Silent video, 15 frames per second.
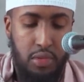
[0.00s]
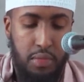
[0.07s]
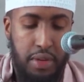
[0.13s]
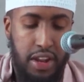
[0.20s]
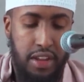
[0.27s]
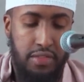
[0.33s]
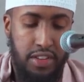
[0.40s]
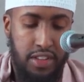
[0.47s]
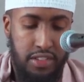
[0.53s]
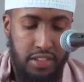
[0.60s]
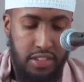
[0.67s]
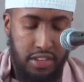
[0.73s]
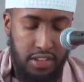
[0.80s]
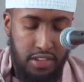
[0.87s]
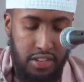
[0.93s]
you'll benefit
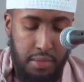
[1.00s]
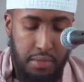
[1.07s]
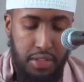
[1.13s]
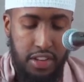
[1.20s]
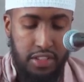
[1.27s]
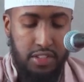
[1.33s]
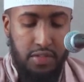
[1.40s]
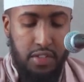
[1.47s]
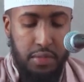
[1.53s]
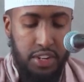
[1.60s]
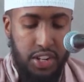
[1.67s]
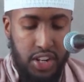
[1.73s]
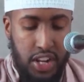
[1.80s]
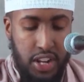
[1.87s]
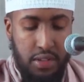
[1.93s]
some things from
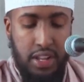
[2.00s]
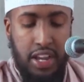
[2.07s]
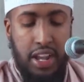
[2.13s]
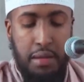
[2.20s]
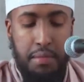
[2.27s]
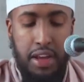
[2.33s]
inshallah ta'ala.